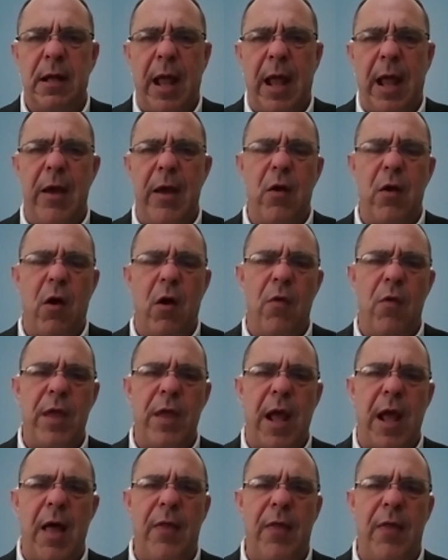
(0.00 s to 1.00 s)
And on the
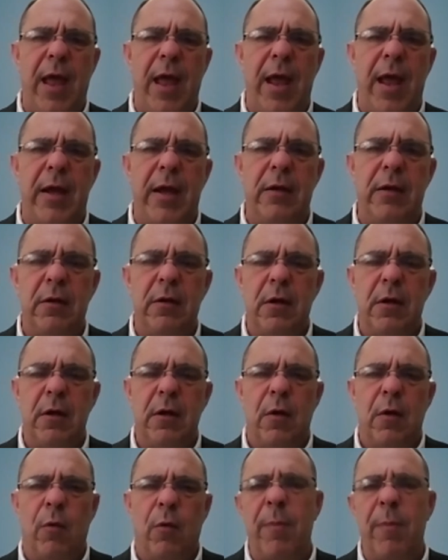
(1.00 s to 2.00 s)
other hand,
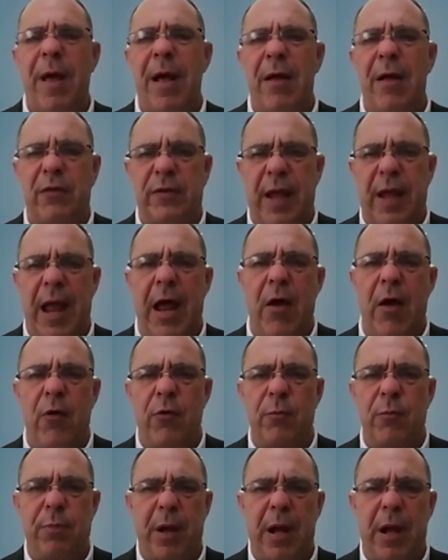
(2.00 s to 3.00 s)
what about
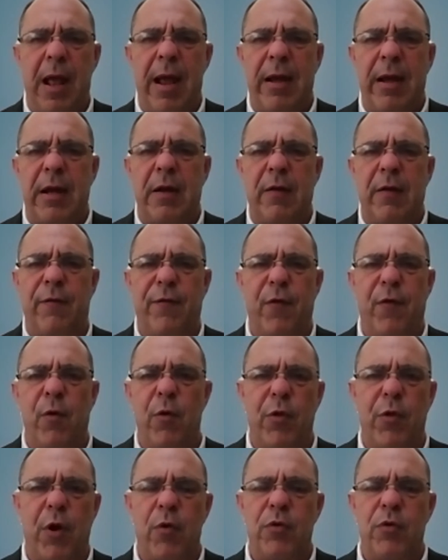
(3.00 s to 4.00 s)
town planning for
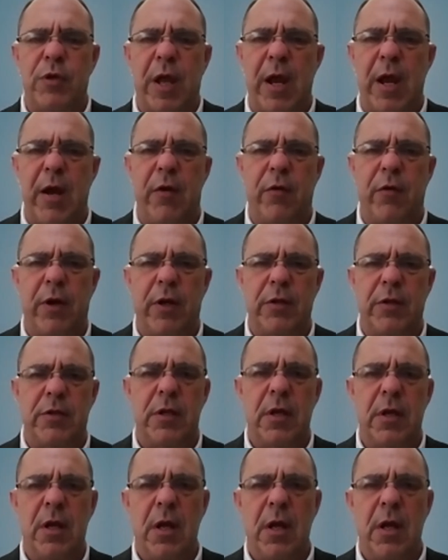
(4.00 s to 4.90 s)
those areas?